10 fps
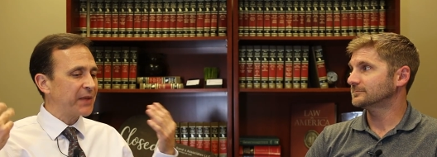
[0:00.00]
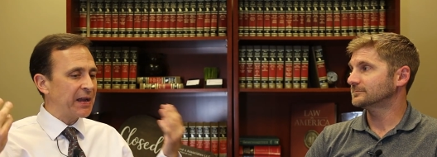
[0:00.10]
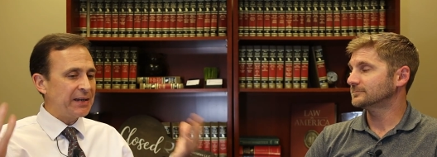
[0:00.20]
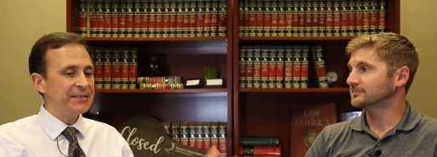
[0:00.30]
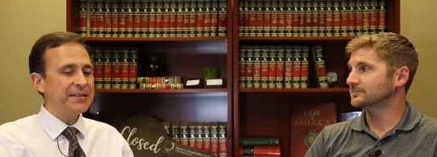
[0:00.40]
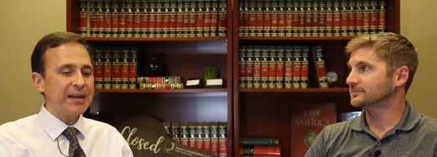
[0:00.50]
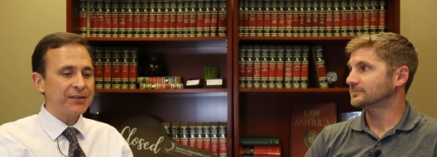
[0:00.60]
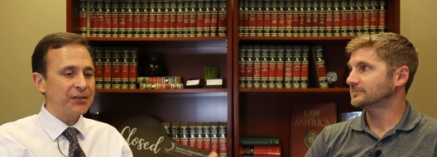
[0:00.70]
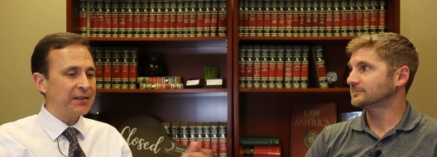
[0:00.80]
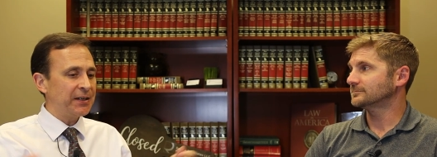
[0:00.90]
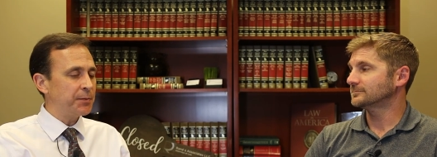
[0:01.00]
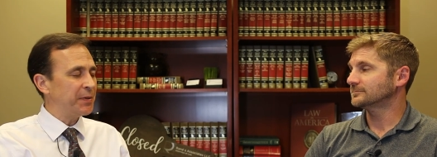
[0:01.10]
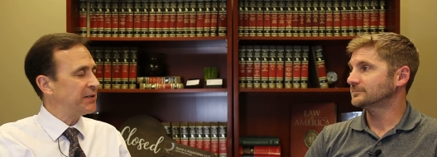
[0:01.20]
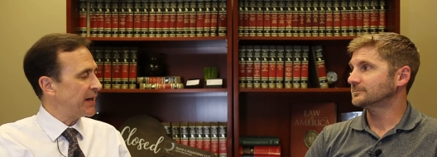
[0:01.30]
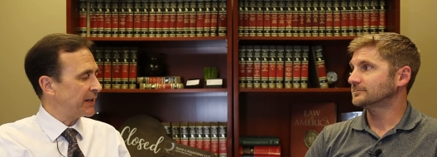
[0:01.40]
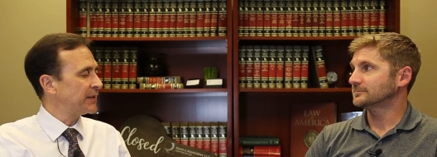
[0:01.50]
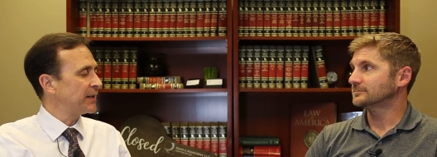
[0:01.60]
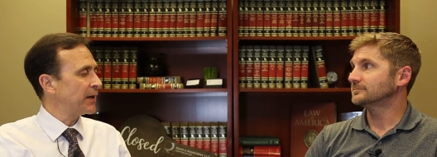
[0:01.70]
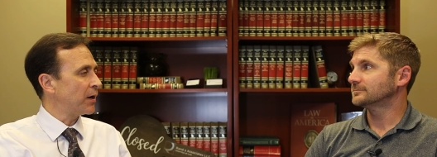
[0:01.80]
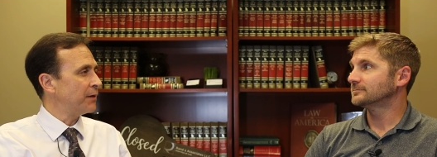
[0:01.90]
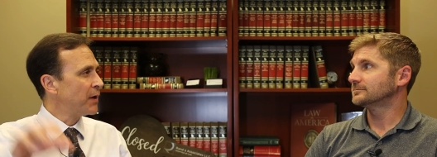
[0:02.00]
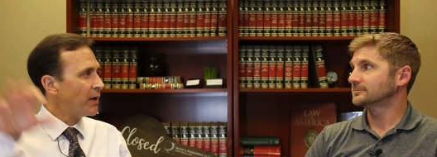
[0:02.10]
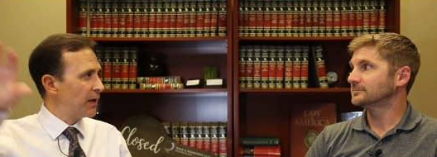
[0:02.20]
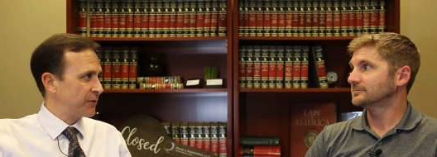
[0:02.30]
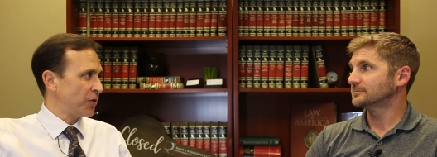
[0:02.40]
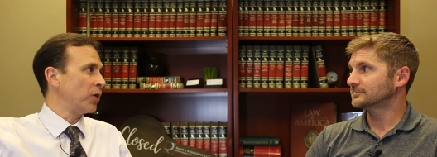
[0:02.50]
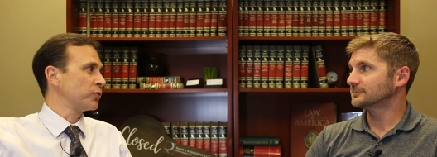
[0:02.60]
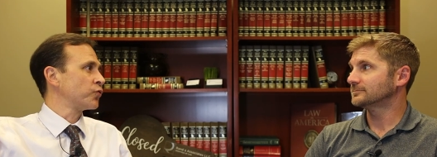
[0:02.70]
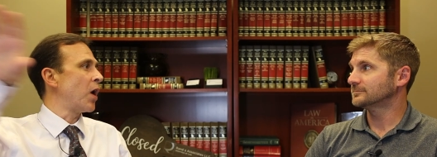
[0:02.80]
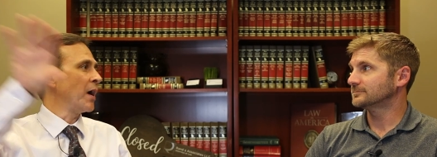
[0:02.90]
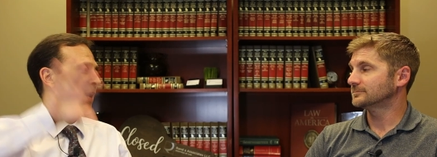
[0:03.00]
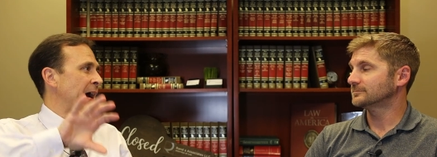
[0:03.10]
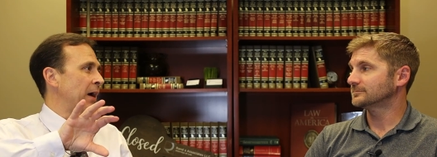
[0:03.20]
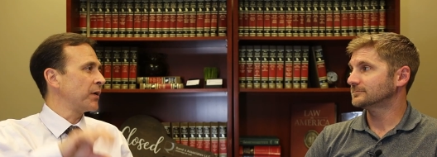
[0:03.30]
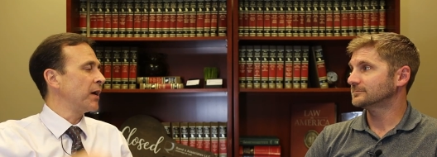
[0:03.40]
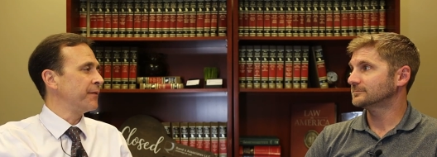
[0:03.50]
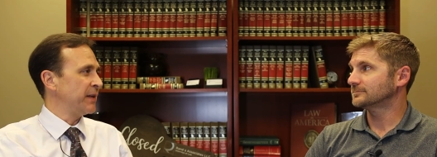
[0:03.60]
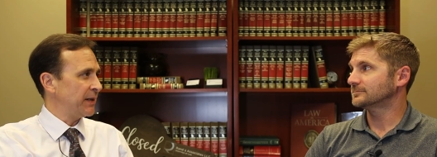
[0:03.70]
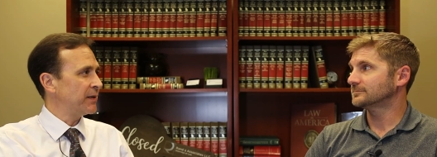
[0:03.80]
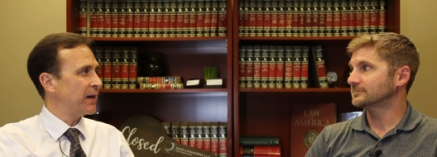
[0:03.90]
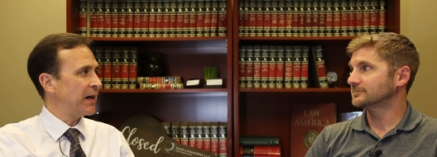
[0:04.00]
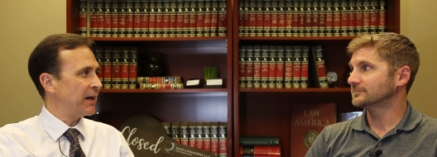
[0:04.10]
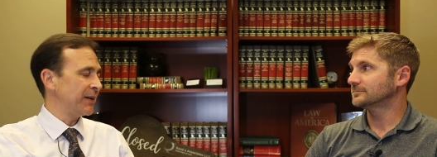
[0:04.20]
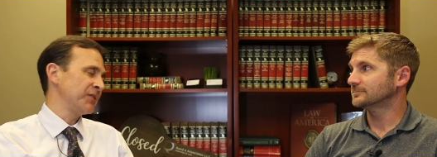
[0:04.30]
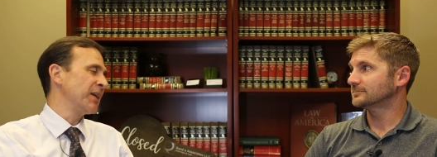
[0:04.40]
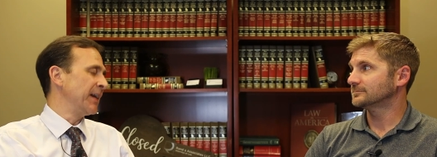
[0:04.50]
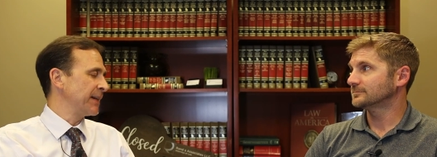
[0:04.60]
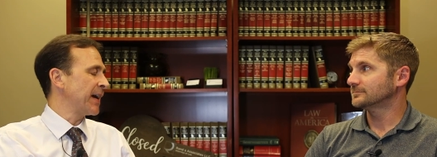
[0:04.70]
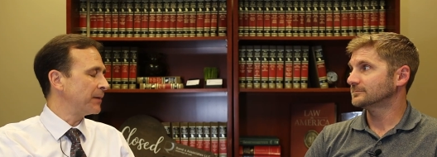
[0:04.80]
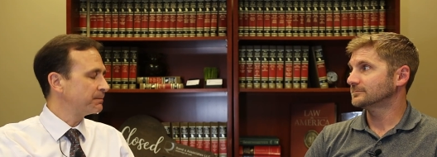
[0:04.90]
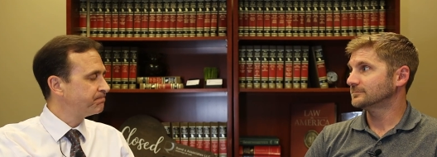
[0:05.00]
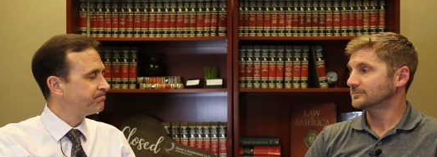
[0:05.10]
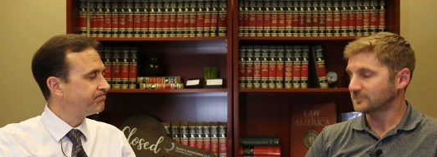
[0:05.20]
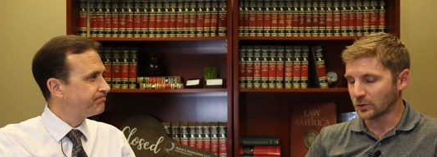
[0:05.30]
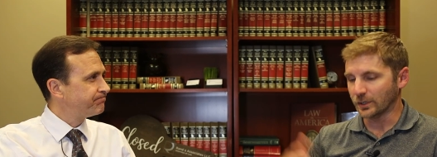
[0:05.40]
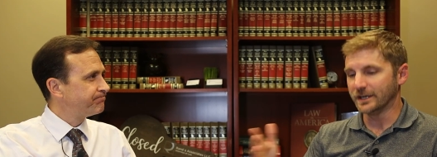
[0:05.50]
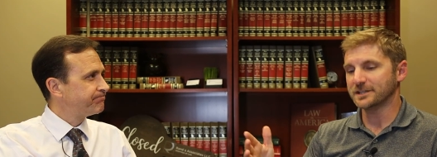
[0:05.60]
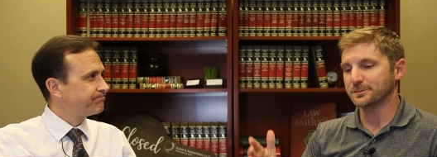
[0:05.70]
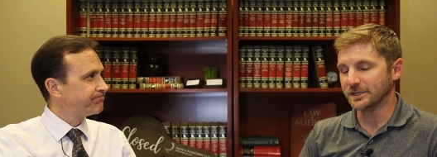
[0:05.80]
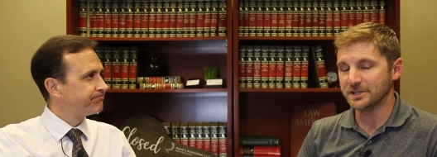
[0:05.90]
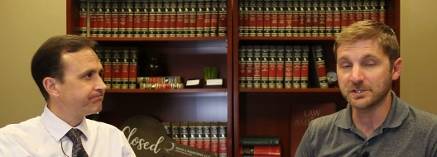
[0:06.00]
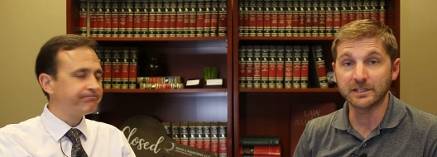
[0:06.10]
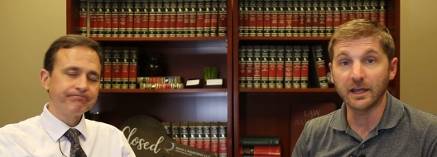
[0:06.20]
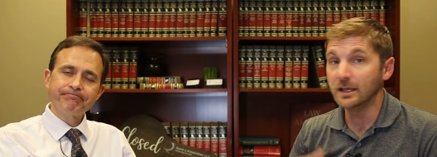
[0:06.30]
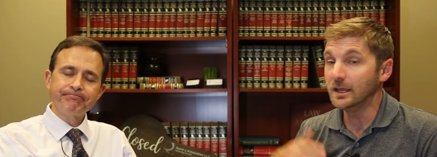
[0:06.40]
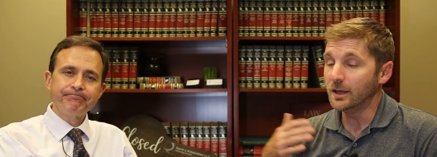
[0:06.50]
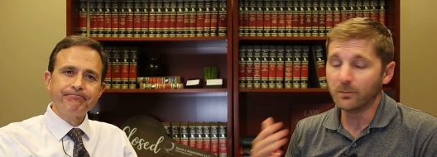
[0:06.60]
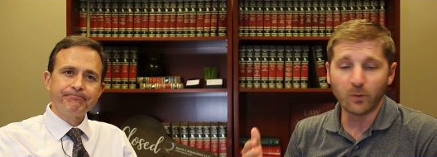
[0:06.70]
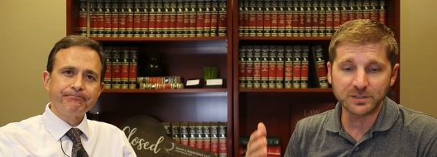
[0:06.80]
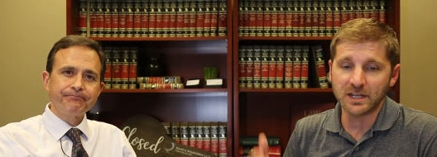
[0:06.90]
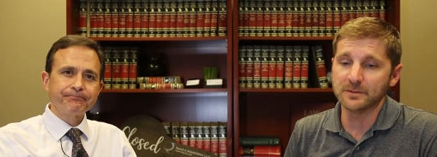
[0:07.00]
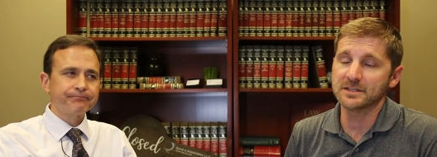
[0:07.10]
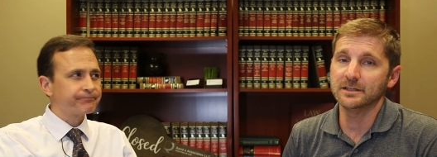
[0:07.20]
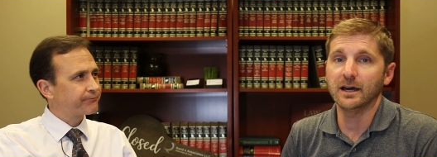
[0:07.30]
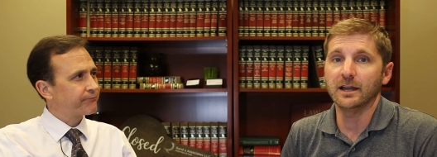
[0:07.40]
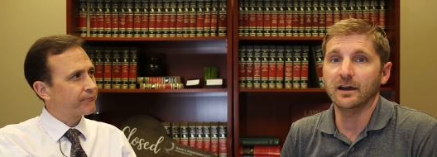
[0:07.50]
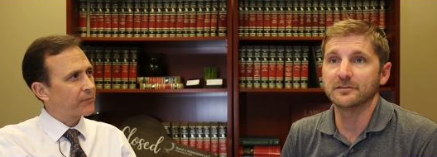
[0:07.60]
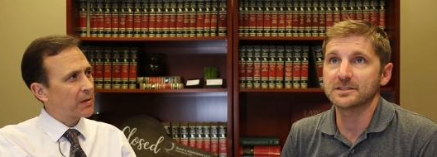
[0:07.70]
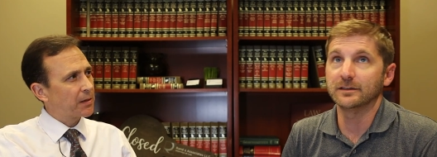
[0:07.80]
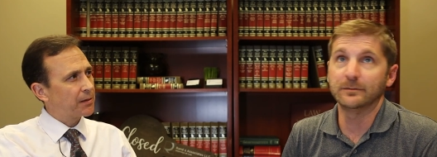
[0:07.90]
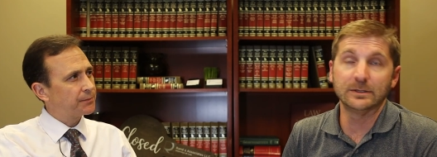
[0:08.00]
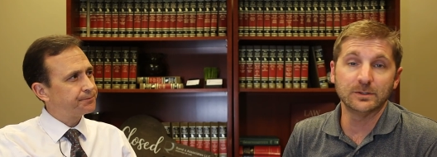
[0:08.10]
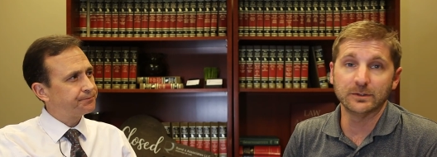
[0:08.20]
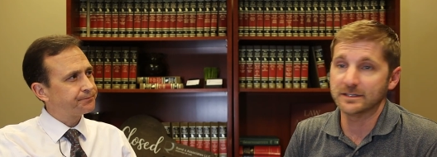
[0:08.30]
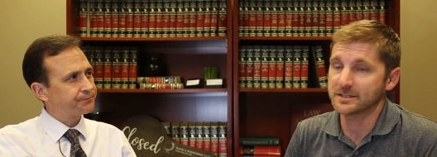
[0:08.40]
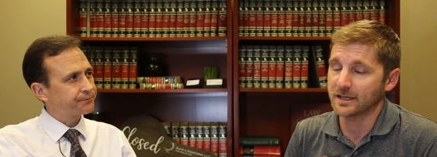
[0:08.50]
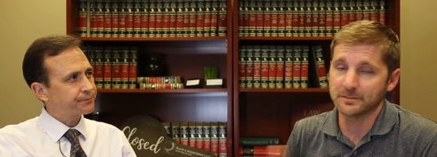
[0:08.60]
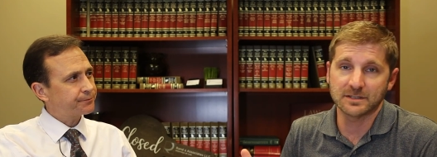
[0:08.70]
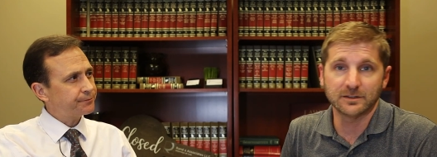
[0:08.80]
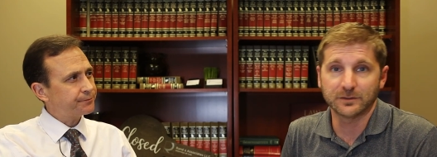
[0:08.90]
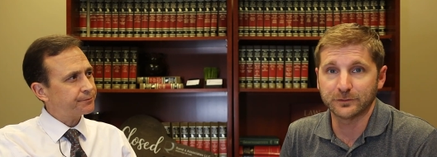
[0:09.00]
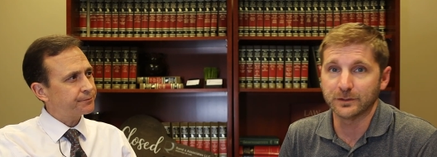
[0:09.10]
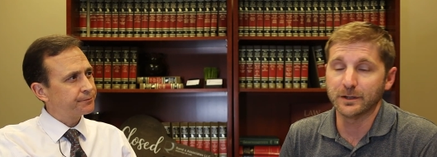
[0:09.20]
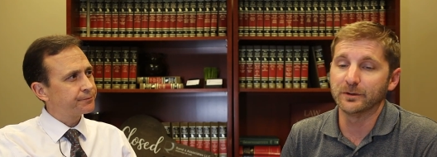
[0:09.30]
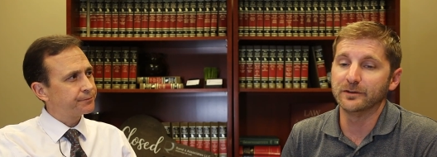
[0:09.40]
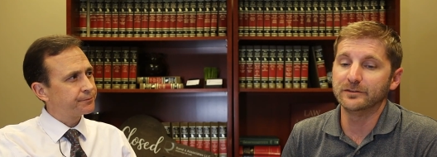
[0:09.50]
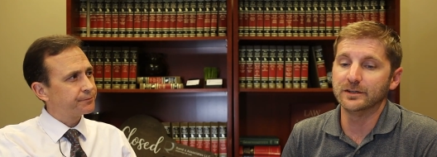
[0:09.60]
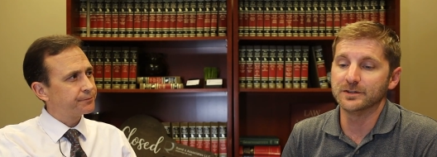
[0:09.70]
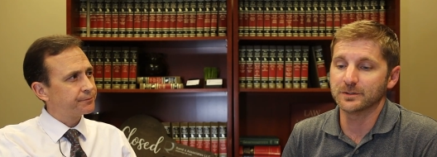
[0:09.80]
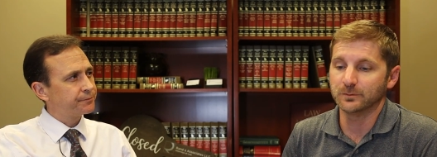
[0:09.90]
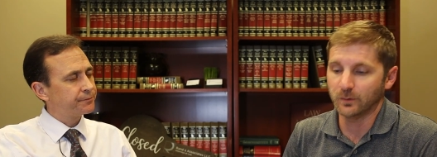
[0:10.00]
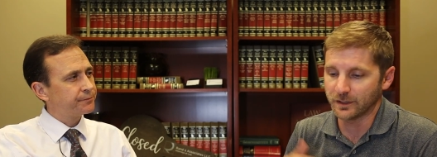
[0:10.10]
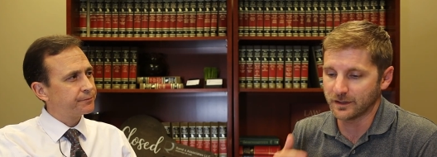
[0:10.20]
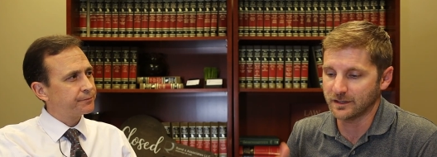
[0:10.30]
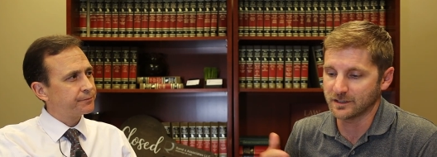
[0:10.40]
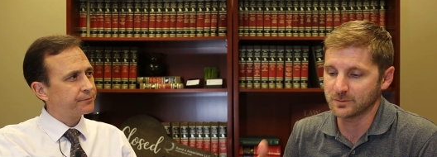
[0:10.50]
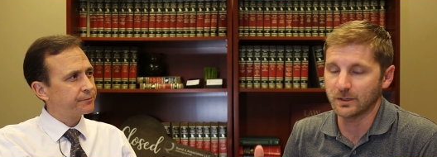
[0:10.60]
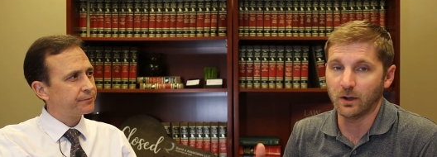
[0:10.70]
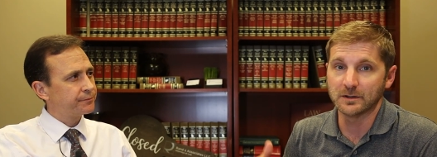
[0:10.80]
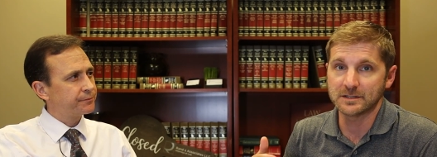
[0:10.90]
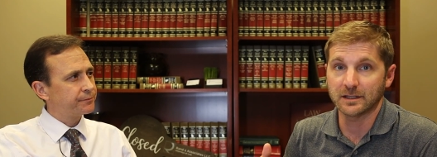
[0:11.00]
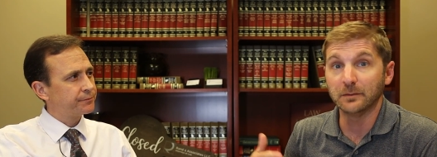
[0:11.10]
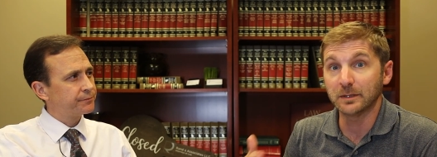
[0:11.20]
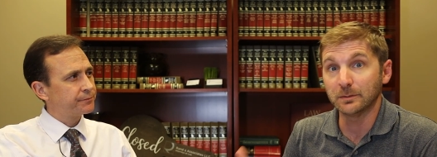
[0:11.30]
Speaker 1: any debts that need to be taken care of, it's all drawn out of the uh, estate account.
Speaker 2: Great explanation. Yet, yeah, more times than not, obviously, I've been doing these types of deals for a number of years. And one of the things we always let